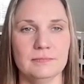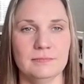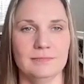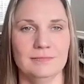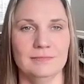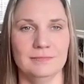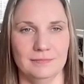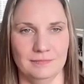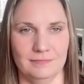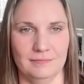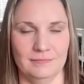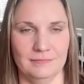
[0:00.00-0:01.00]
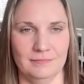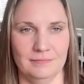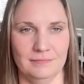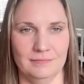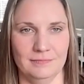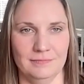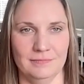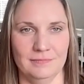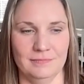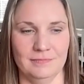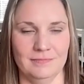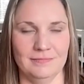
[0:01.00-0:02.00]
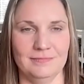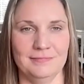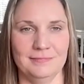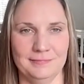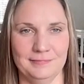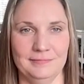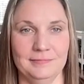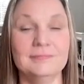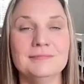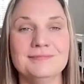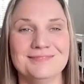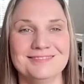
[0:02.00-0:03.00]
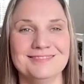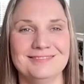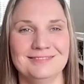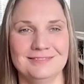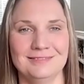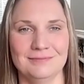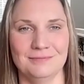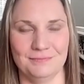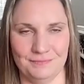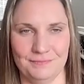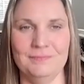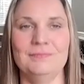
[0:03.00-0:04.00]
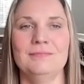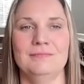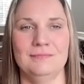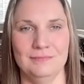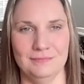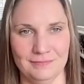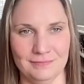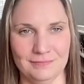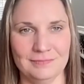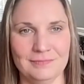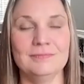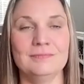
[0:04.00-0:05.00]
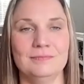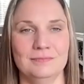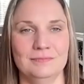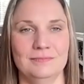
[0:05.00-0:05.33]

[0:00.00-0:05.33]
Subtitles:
[no speech]